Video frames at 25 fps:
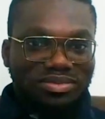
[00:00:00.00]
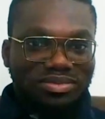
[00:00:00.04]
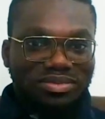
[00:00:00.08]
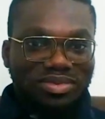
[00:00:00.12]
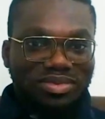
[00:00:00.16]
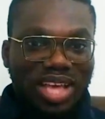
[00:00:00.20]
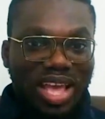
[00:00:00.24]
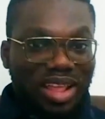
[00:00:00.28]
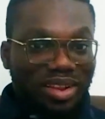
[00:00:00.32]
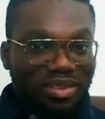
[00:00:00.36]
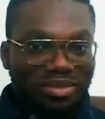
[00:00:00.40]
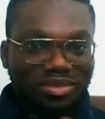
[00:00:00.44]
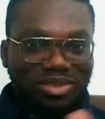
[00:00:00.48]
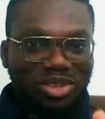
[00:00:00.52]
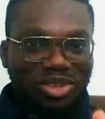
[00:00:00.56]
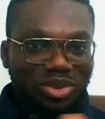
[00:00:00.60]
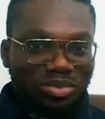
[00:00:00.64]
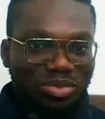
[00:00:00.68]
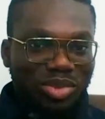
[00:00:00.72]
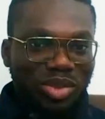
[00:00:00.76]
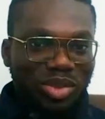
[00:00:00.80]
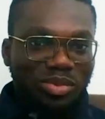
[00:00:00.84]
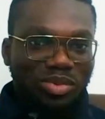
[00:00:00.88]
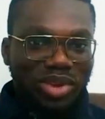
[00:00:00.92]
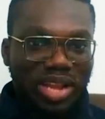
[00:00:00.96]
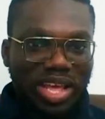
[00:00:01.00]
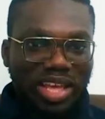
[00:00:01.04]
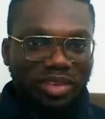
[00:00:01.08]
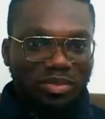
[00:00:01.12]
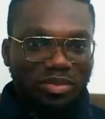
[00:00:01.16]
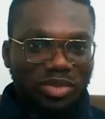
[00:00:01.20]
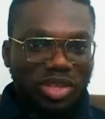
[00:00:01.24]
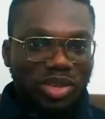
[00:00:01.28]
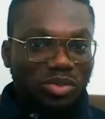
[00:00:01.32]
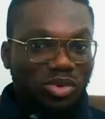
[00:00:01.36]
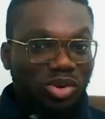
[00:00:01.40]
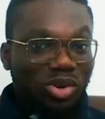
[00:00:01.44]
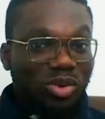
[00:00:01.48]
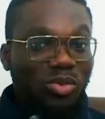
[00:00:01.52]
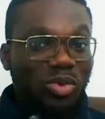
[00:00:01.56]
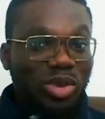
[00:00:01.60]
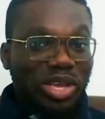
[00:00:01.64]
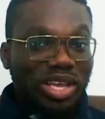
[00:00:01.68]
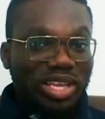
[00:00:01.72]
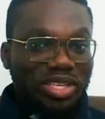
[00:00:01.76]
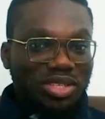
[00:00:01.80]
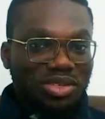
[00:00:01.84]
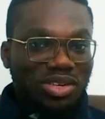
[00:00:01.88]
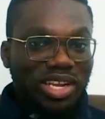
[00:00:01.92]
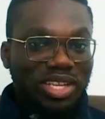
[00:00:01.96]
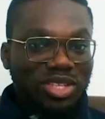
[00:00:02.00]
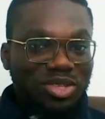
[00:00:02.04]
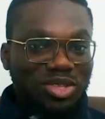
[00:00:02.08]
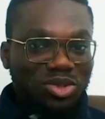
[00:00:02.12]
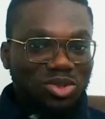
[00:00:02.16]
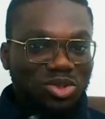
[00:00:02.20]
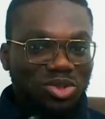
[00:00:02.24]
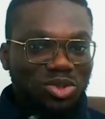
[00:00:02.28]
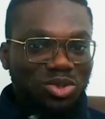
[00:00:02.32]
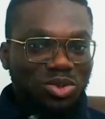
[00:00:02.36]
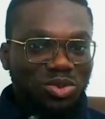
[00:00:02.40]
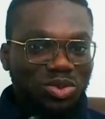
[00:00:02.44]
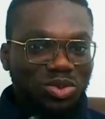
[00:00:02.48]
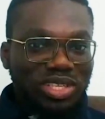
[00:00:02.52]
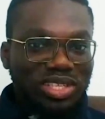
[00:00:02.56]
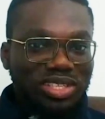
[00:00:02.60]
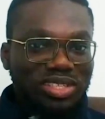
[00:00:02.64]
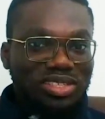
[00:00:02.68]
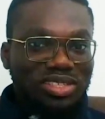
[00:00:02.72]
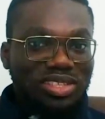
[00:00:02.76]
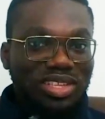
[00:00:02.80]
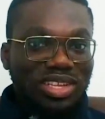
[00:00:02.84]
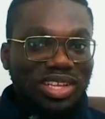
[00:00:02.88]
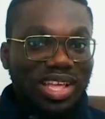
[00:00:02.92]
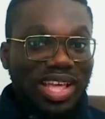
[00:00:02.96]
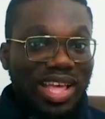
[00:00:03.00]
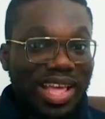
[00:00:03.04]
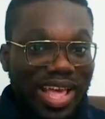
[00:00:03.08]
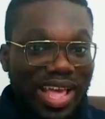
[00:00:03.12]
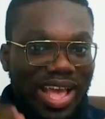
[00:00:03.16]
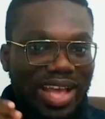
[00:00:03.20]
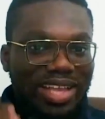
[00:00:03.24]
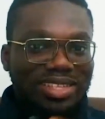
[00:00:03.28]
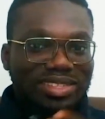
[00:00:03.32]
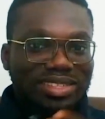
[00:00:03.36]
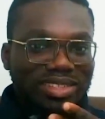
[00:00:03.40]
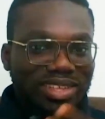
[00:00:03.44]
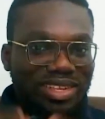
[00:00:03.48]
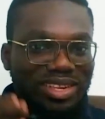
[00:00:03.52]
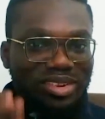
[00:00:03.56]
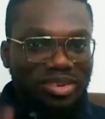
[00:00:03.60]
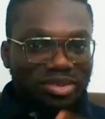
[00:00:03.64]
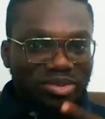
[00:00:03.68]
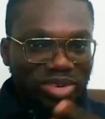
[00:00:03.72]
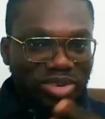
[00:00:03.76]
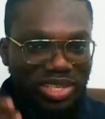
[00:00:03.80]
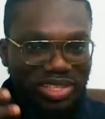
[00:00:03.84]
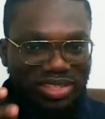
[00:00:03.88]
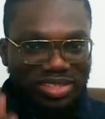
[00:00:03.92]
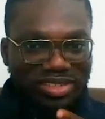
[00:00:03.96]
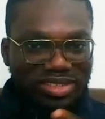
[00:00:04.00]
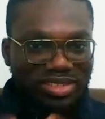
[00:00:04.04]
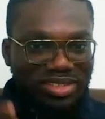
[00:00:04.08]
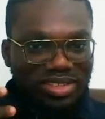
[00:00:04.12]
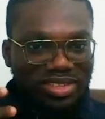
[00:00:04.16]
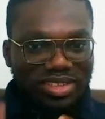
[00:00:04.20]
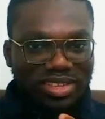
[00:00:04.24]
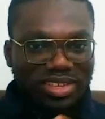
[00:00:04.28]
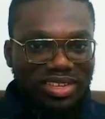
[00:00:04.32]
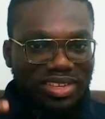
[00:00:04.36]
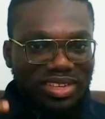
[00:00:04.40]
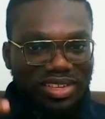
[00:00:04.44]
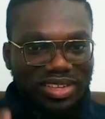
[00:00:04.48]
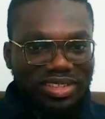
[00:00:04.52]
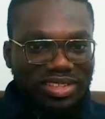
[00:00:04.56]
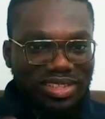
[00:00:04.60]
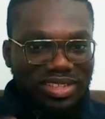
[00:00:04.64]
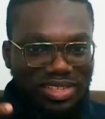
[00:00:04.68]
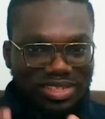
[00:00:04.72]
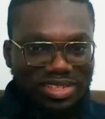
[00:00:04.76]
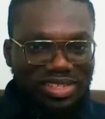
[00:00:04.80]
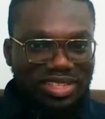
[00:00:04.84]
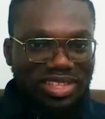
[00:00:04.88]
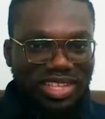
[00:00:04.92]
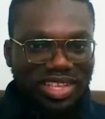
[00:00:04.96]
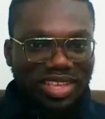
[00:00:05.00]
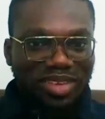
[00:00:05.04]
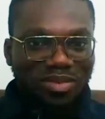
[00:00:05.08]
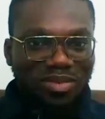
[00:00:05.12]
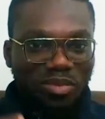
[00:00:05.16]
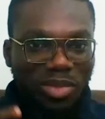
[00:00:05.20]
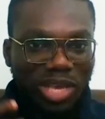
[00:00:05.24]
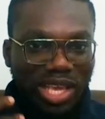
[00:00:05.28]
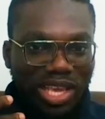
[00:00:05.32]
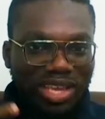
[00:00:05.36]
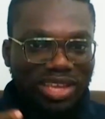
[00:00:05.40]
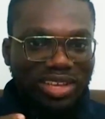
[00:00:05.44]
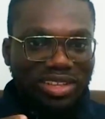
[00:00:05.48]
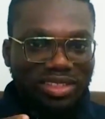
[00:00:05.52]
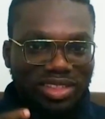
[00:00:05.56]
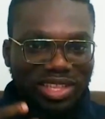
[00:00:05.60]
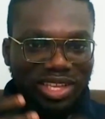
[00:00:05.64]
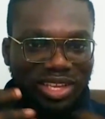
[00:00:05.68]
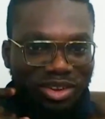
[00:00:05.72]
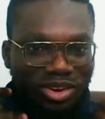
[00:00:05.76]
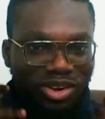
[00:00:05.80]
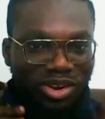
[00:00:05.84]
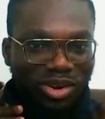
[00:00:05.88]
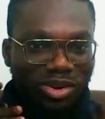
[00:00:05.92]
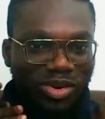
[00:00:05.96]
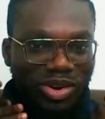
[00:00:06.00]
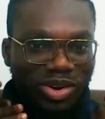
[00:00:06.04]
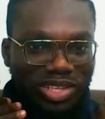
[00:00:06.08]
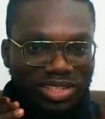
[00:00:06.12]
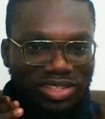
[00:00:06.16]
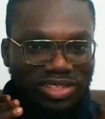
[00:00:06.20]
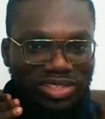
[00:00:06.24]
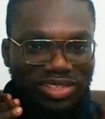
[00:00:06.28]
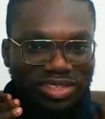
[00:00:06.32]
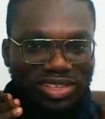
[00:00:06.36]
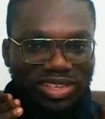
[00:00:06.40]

and people like me, what we are trying to do is accelerate this thing, make the current